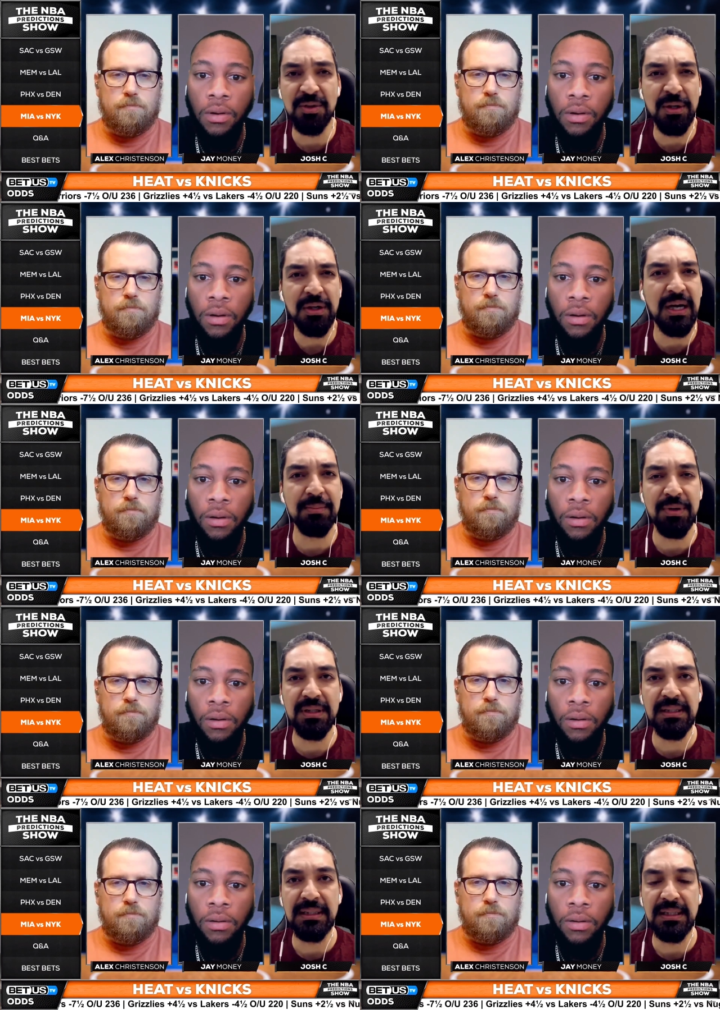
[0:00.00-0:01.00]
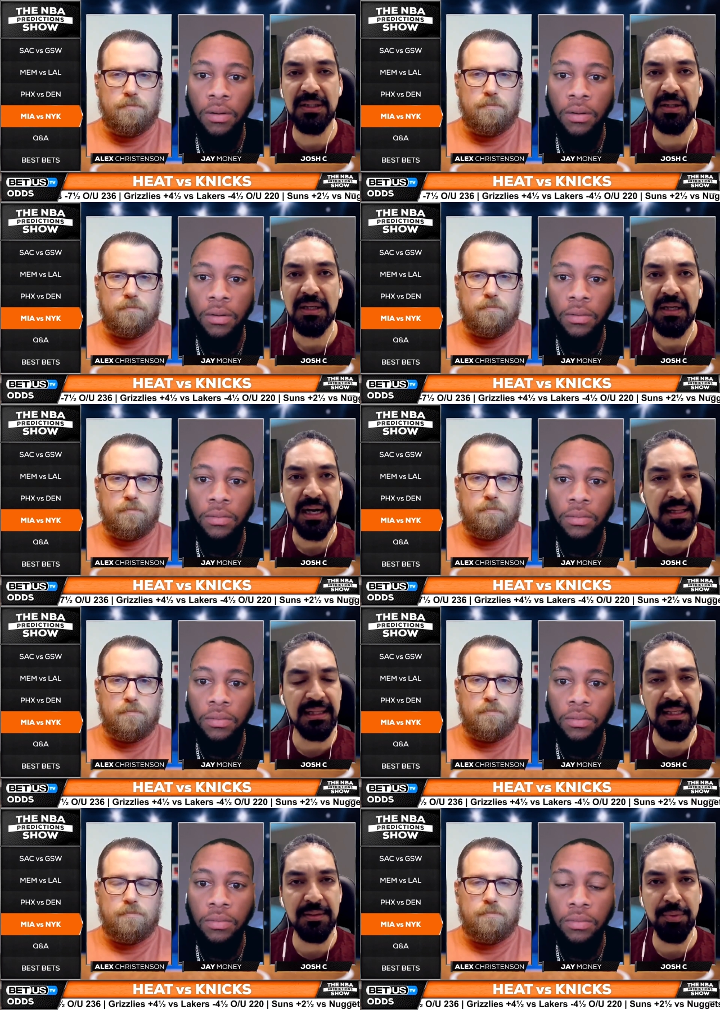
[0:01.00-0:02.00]
Speaker 1: to 209 personally. So I
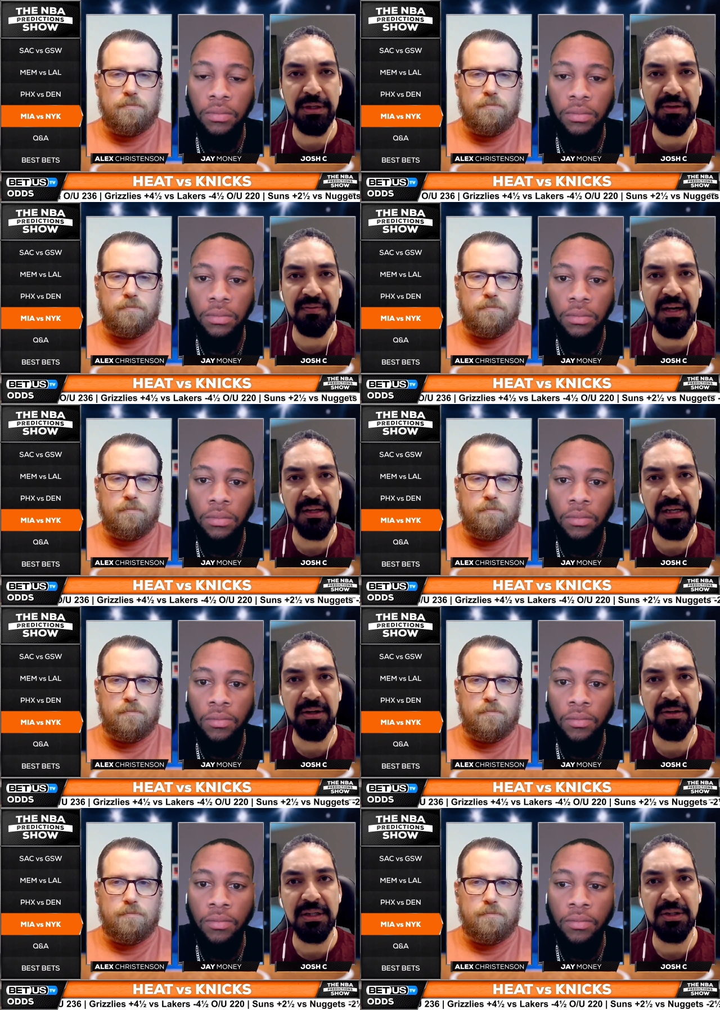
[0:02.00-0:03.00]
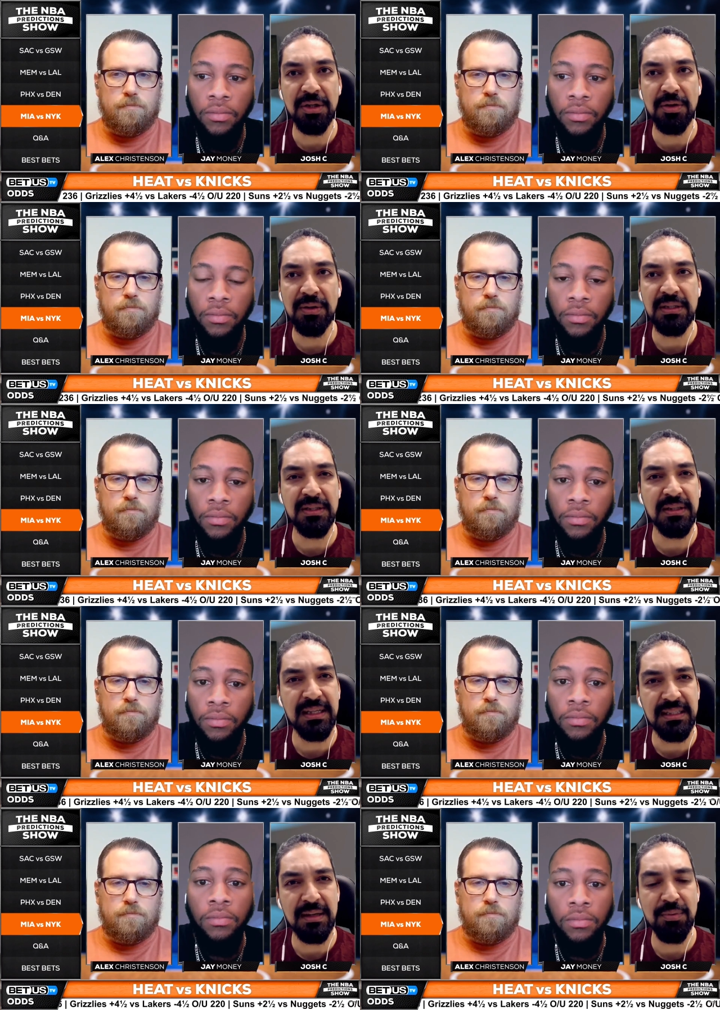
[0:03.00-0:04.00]
think there's some pretty good value here on the total until
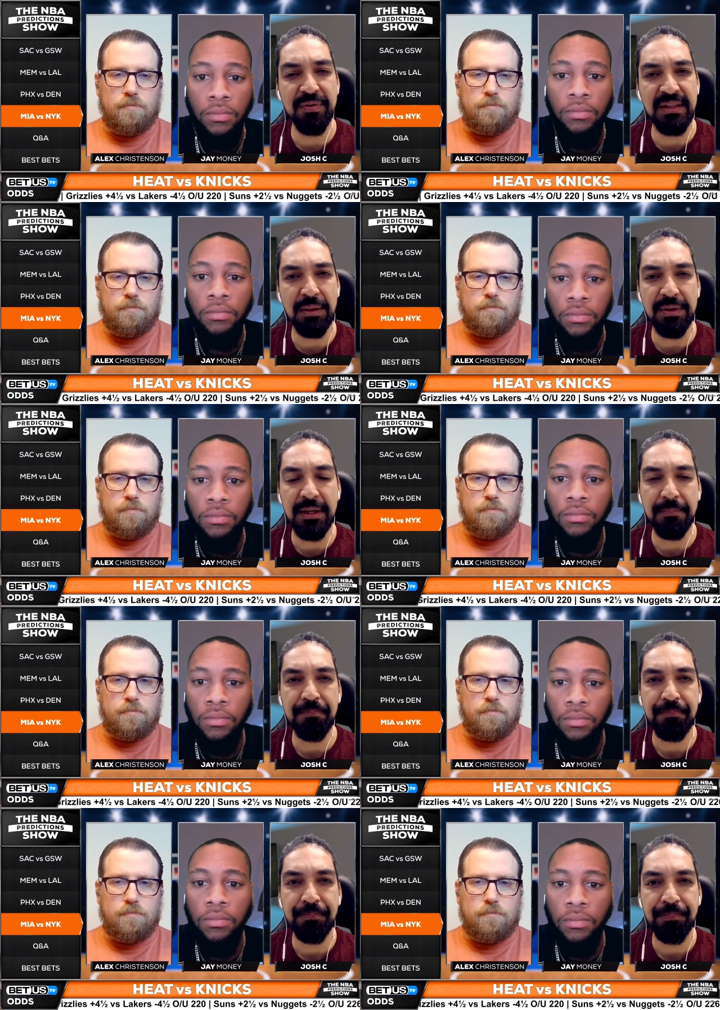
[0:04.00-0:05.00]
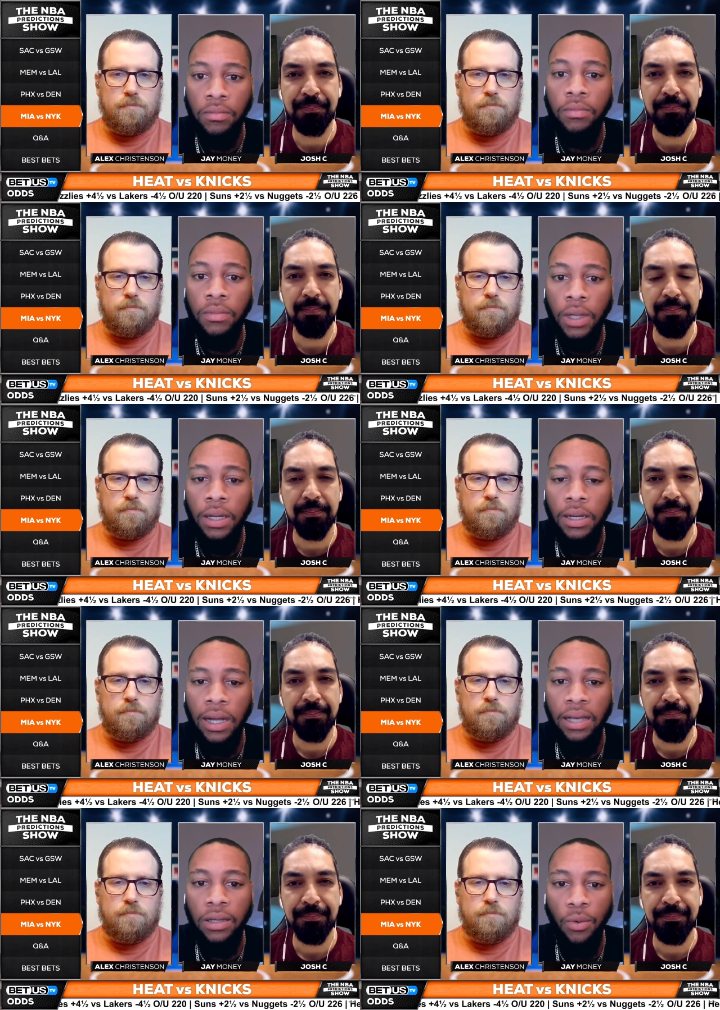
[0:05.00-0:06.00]
they start moving that one up.
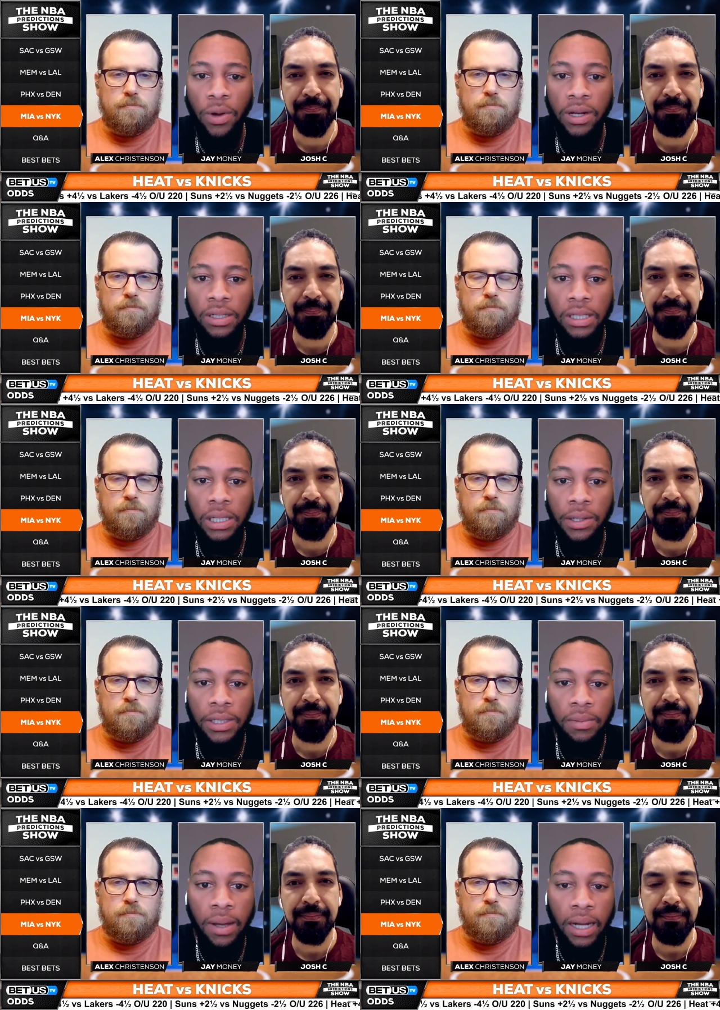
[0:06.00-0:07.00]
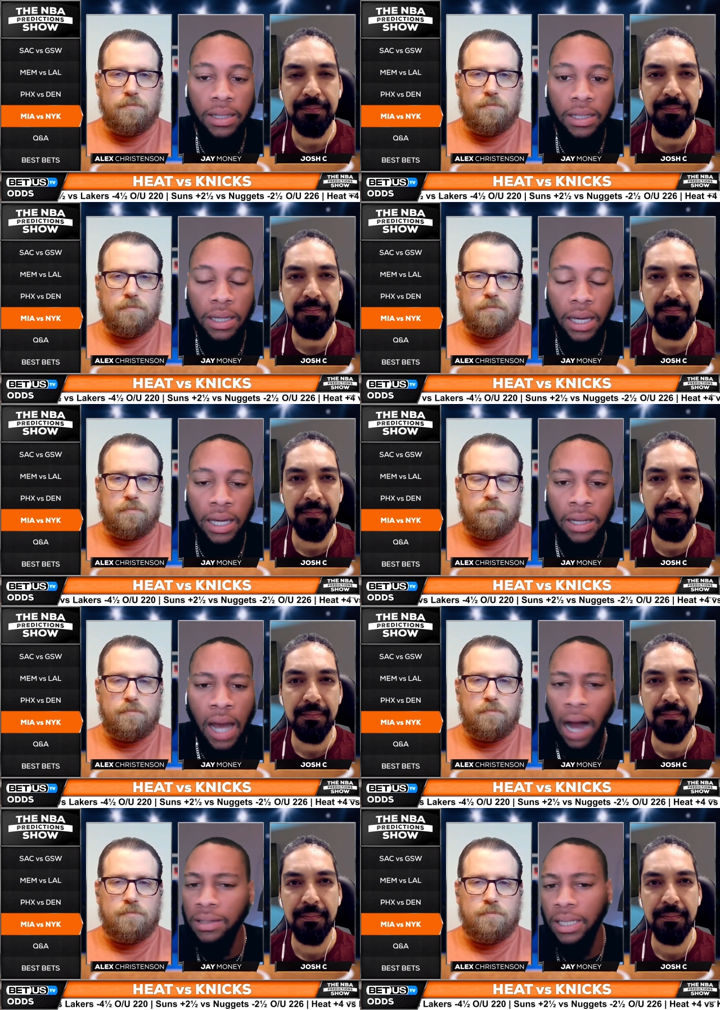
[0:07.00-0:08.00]
Speaker 2: The Knicks are winning this series, man. I think the
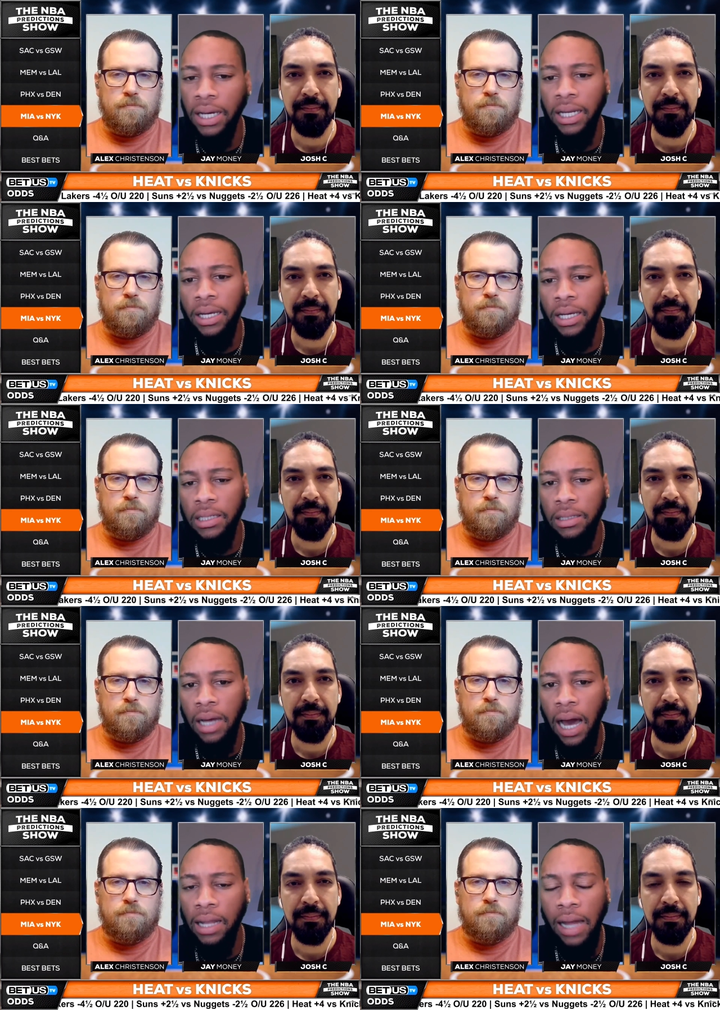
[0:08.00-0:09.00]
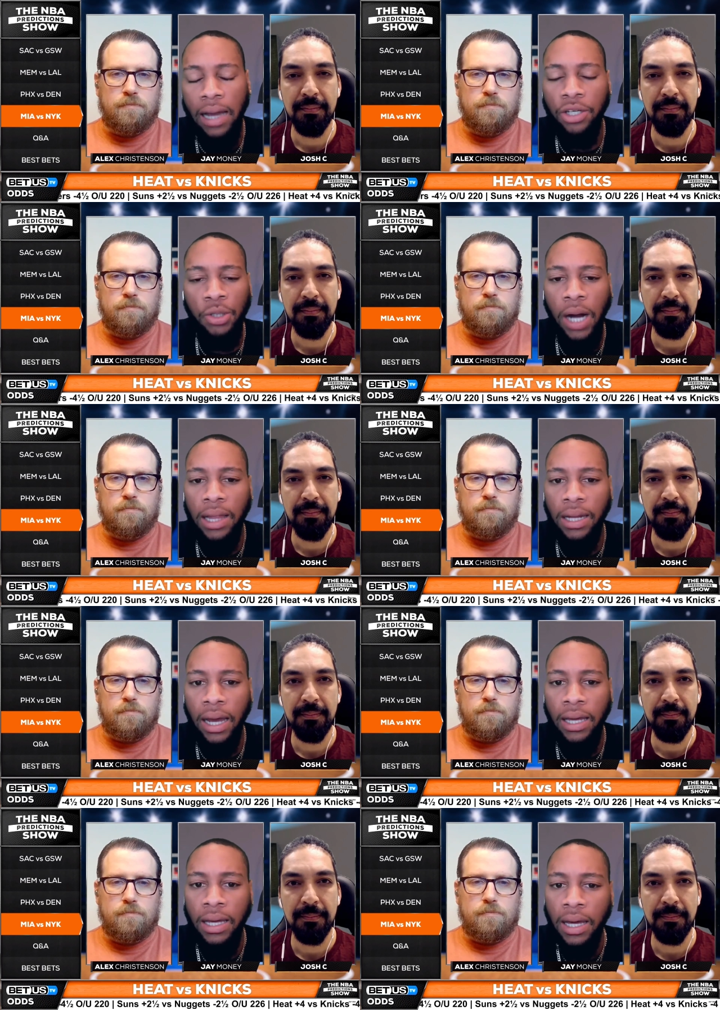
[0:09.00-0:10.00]
Heat. I'll tell you this. I like Drew
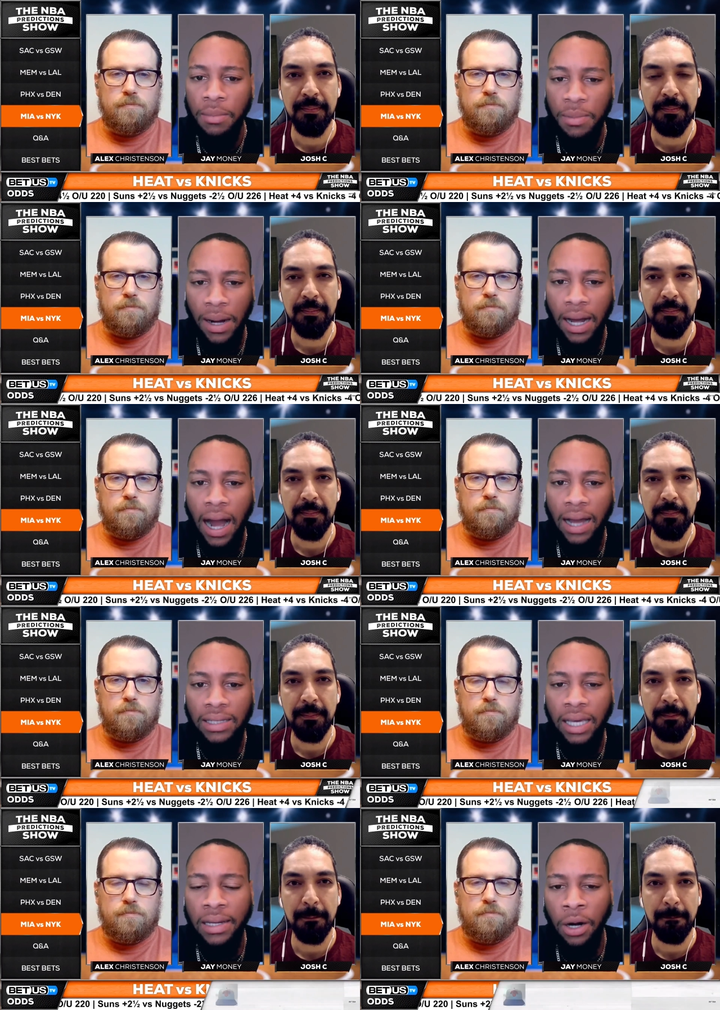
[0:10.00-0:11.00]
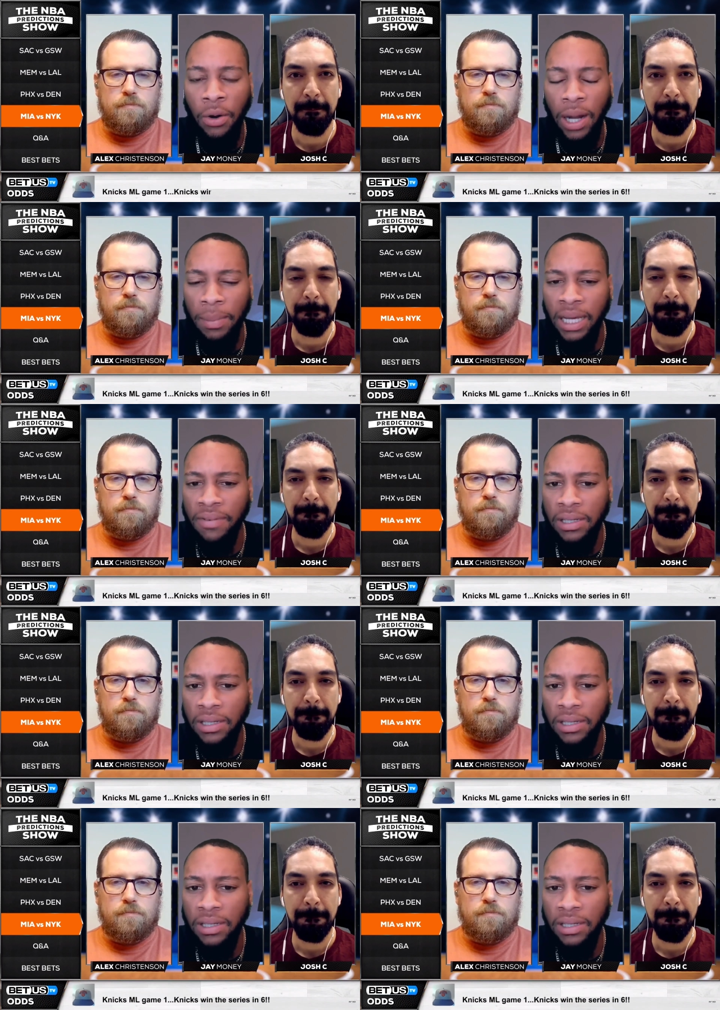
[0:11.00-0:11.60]
Holiday, but my guy is getting old. I